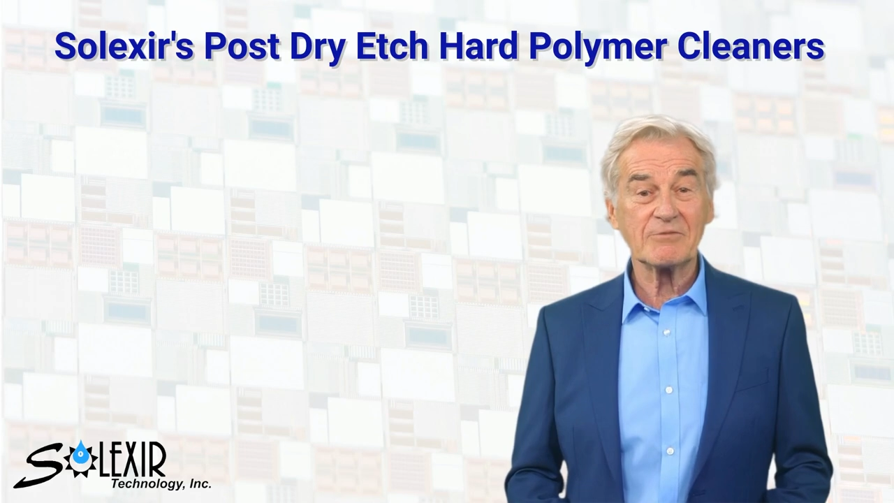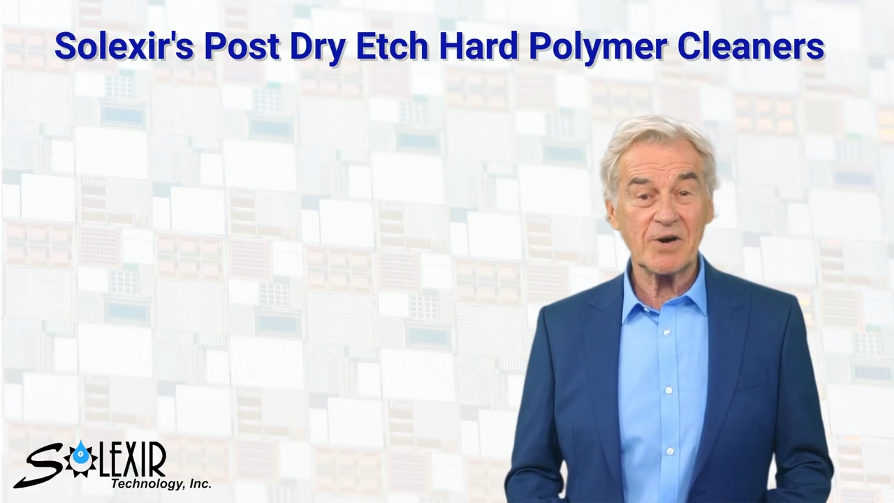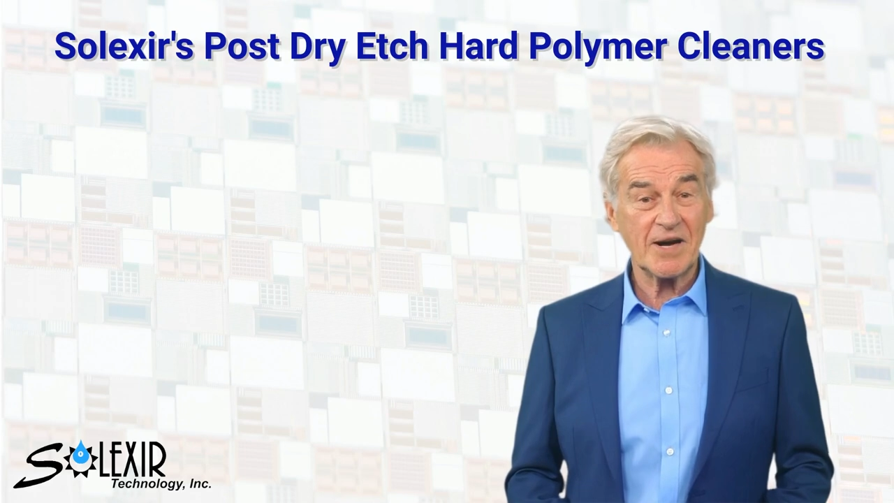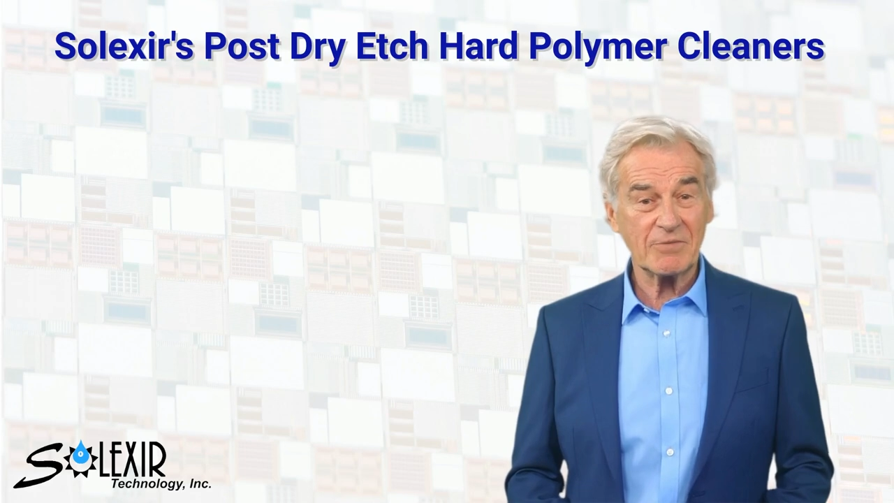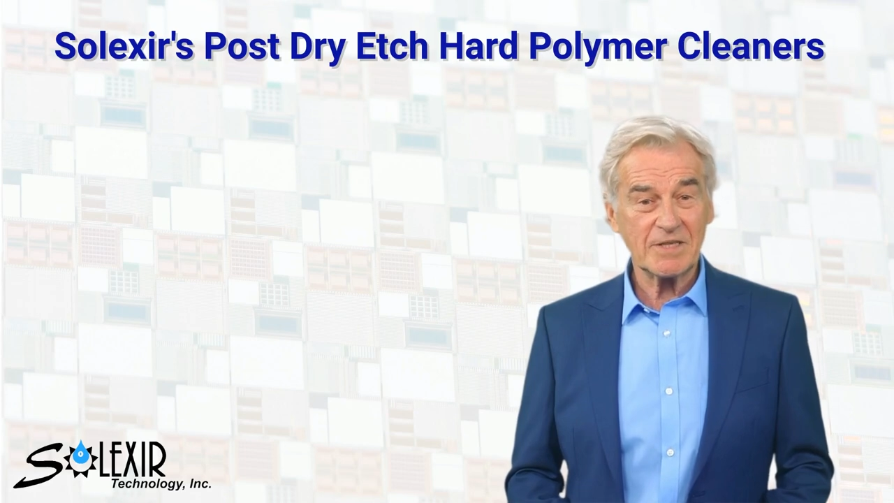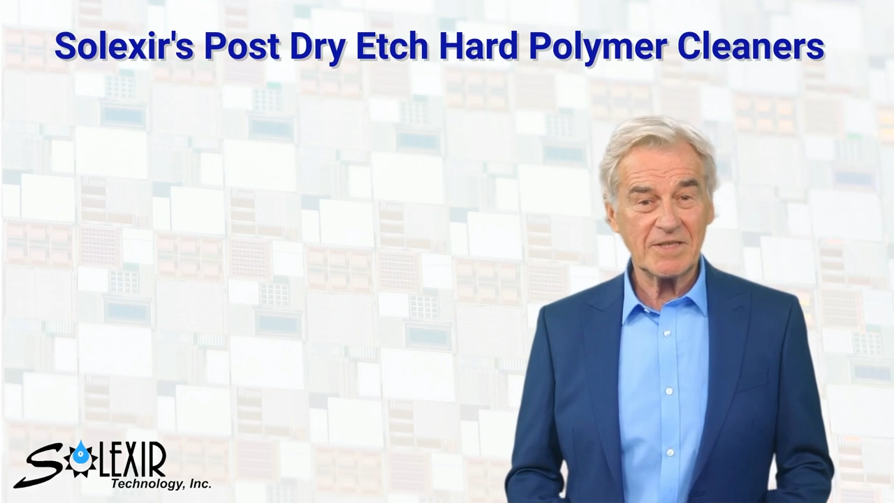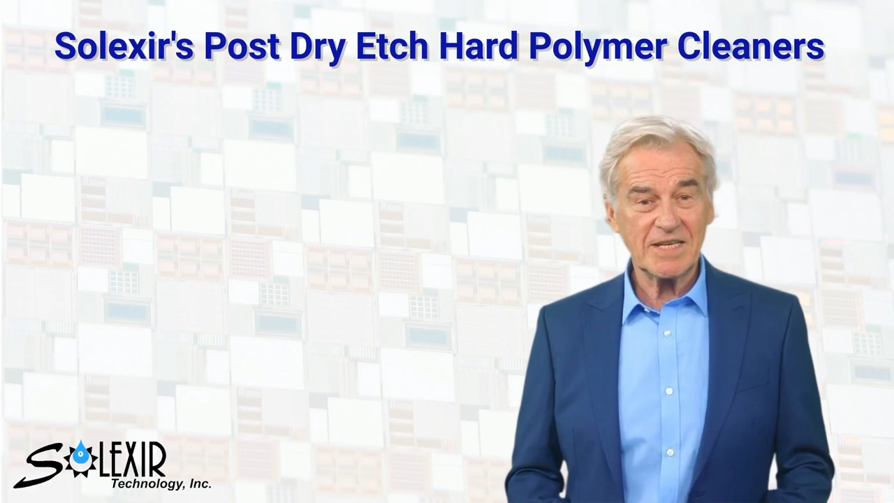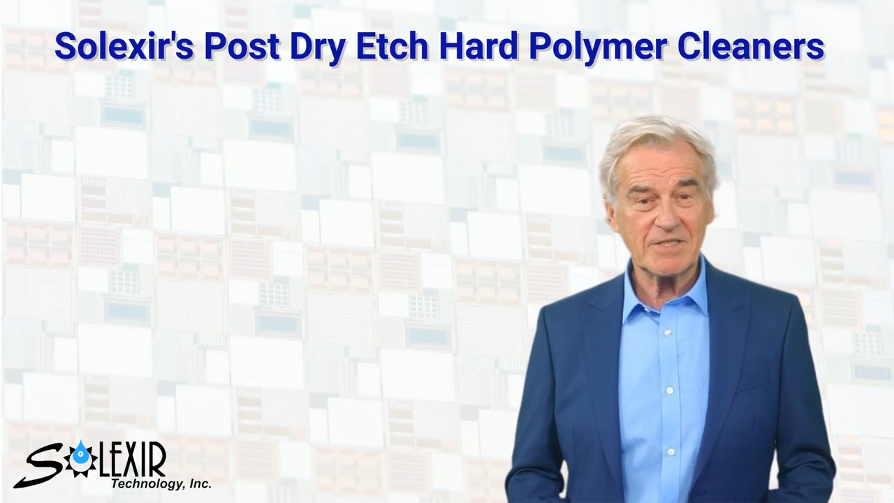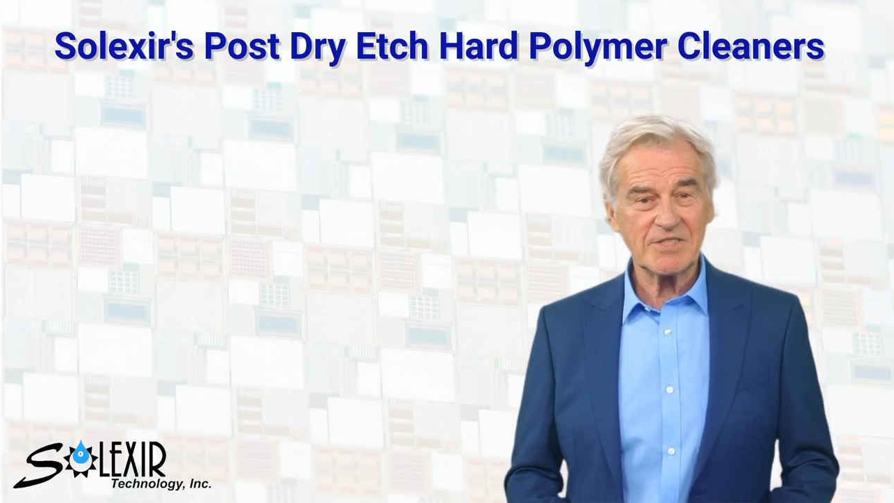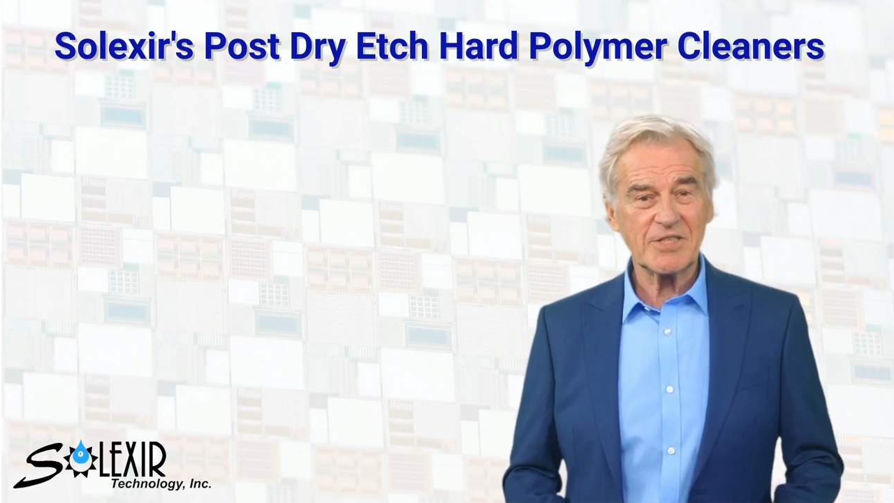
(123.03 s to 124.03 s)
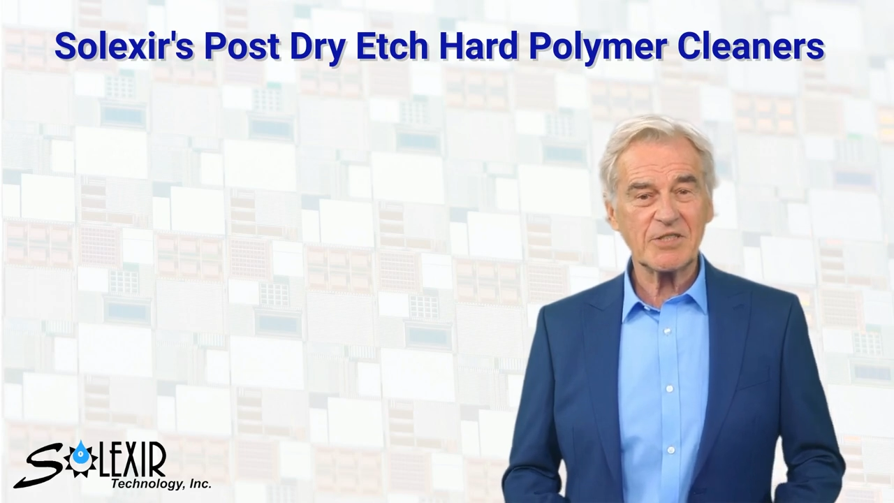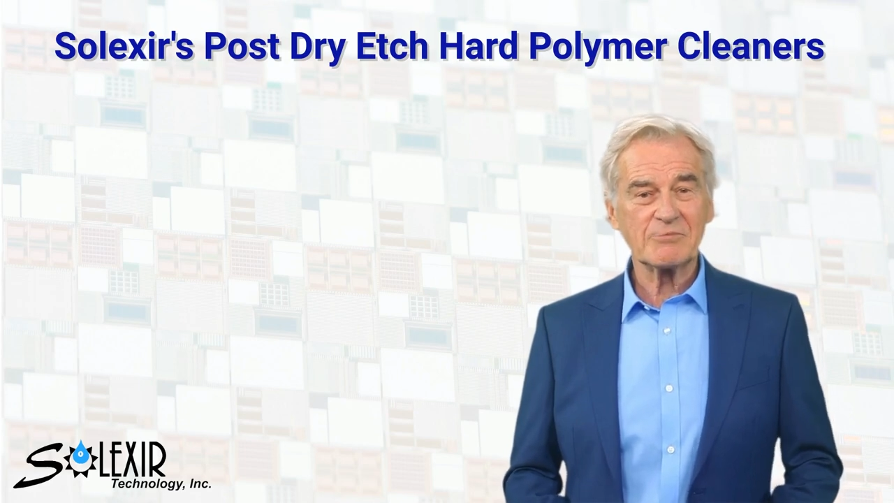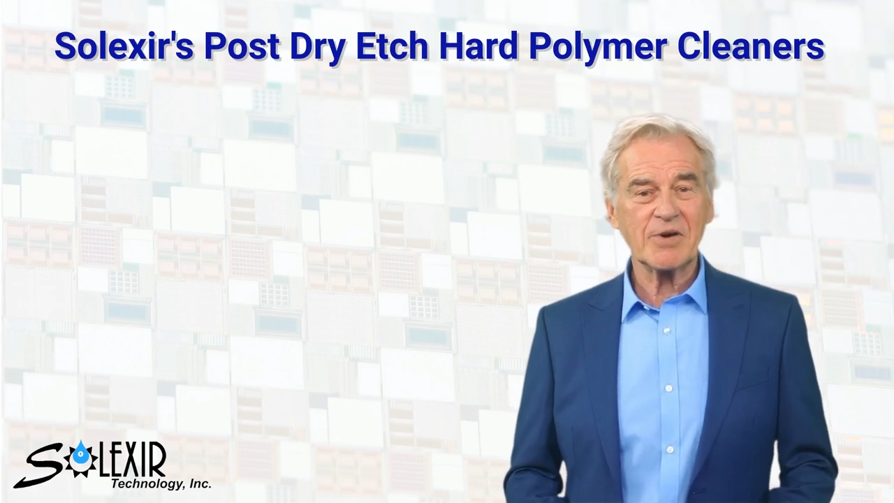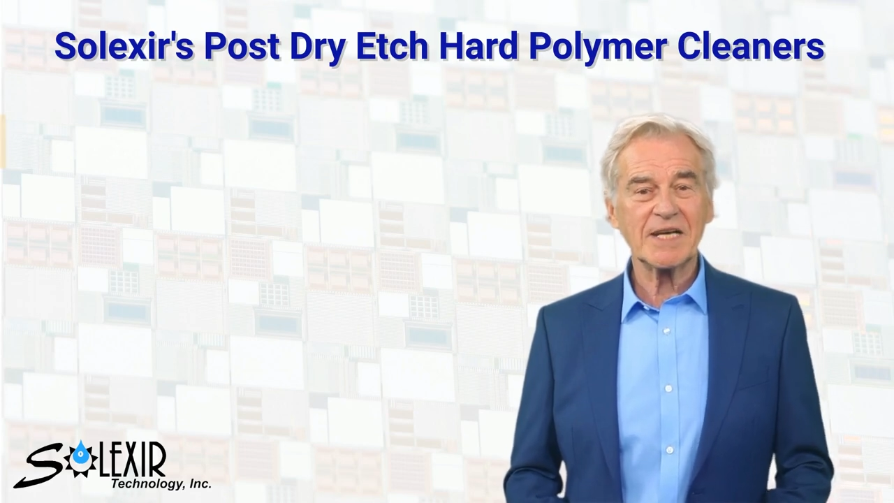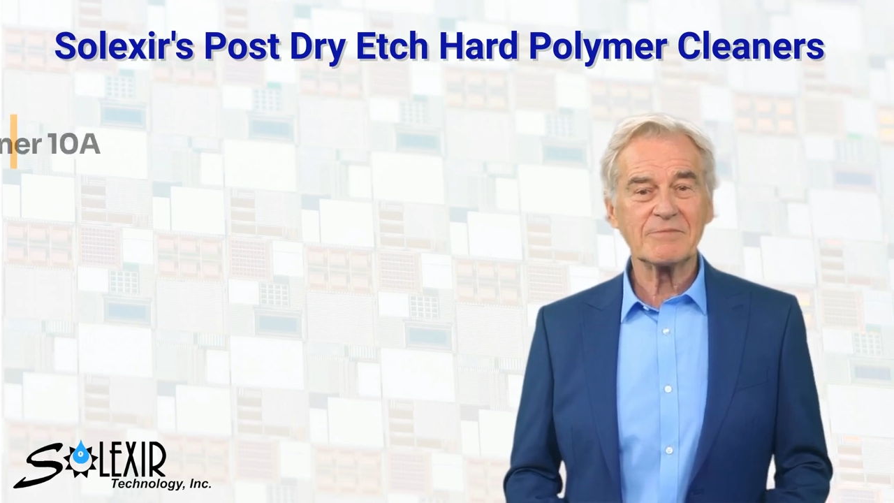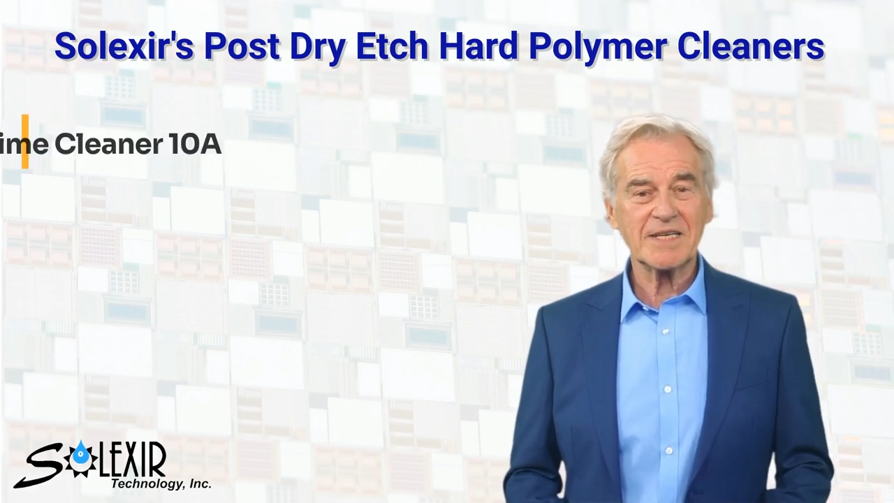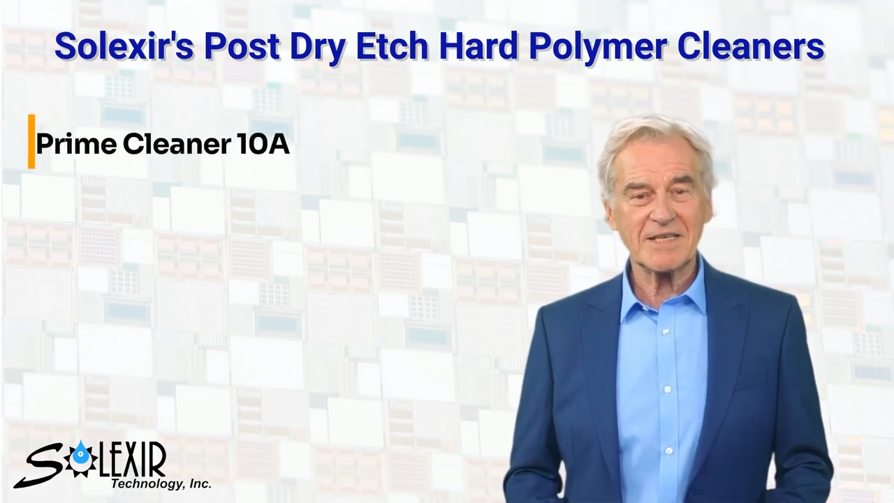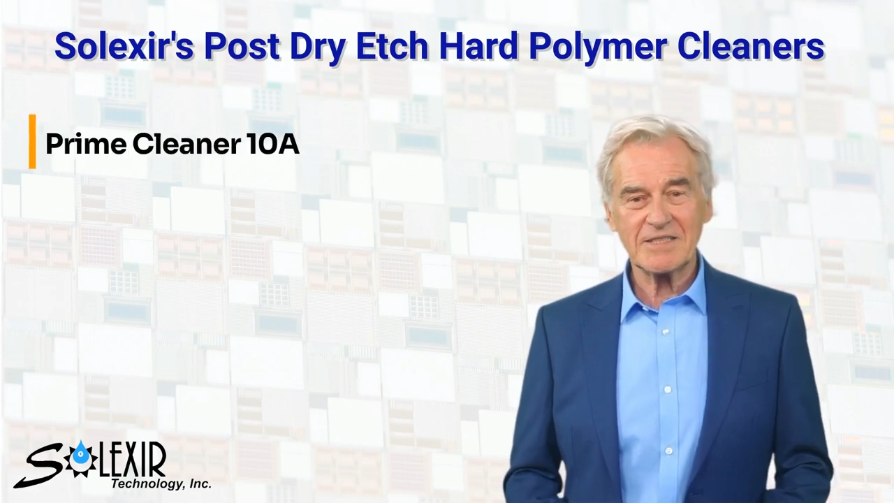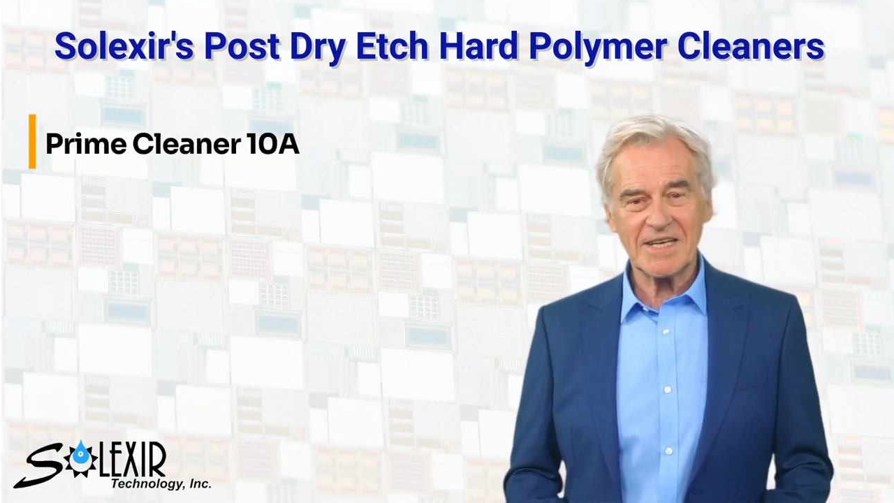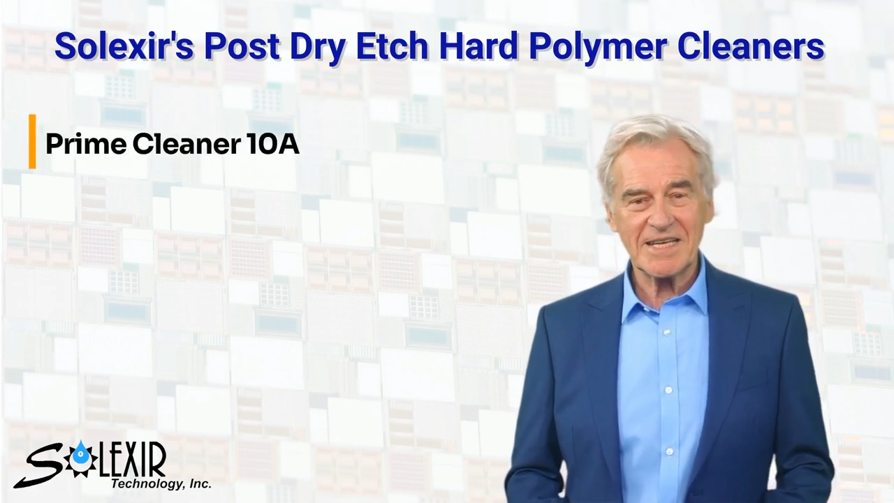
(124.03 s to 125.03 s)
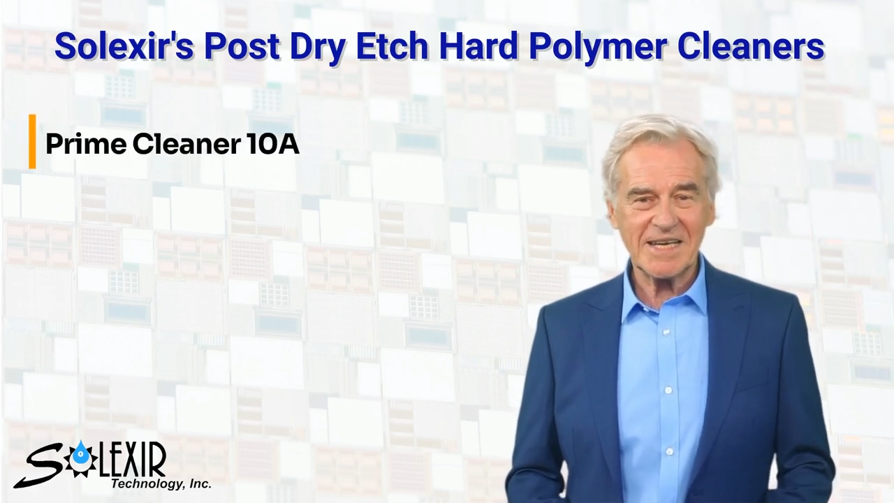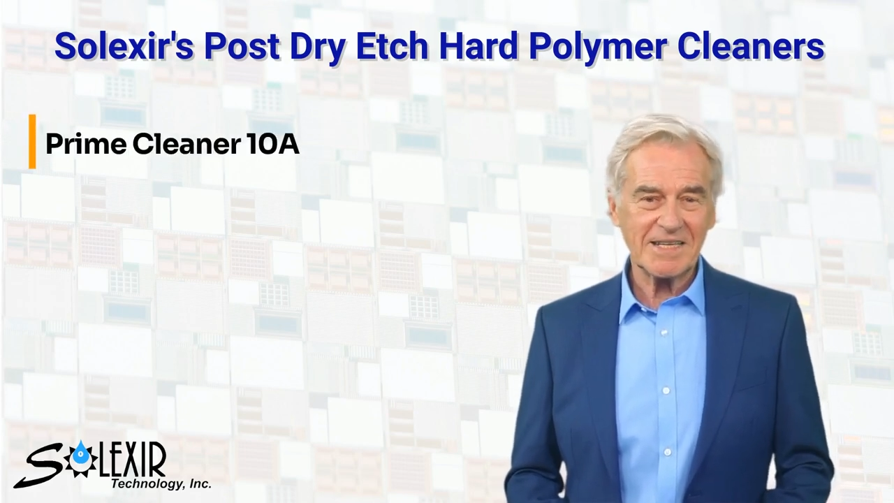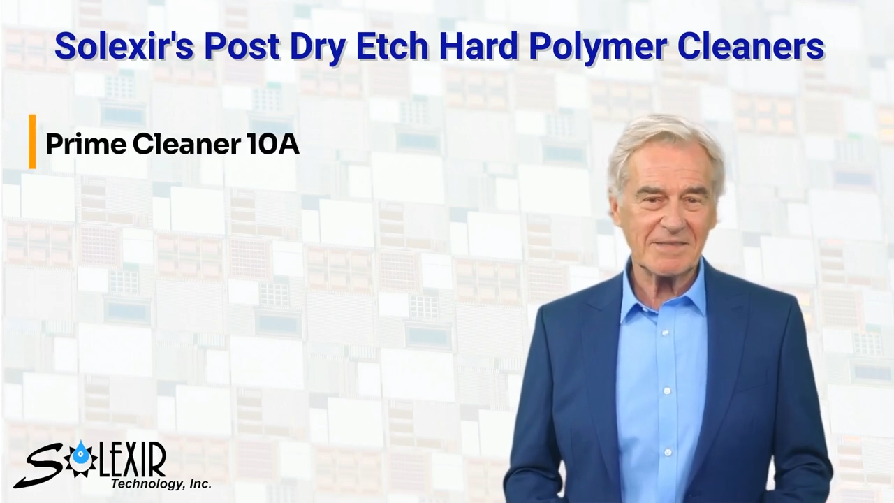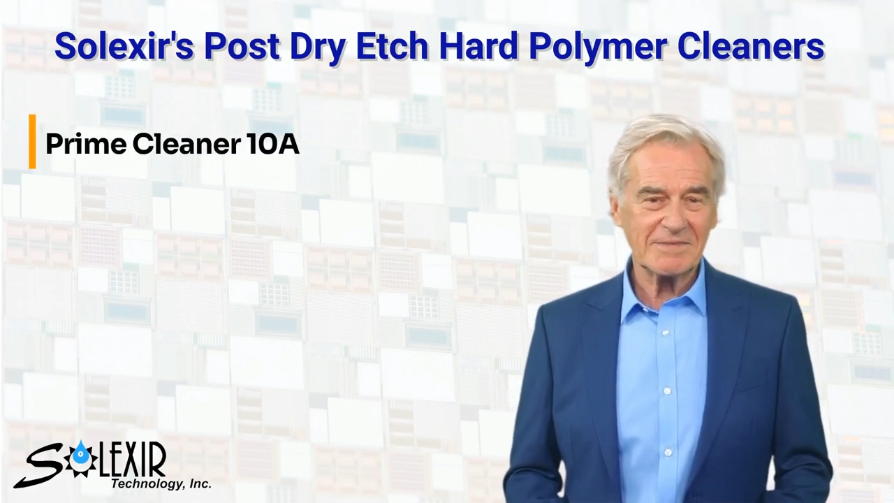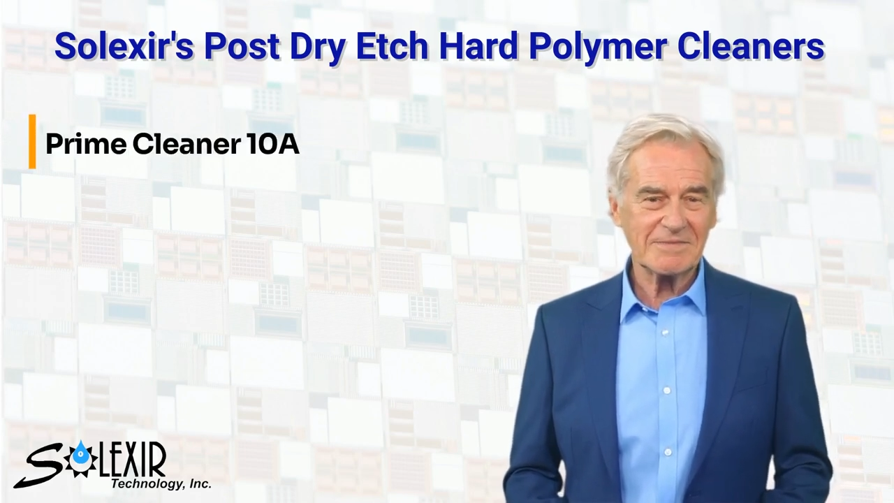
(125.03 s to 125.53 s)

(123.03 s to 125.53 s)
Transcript: polymer cleaners such as Prime Cleaner 10A,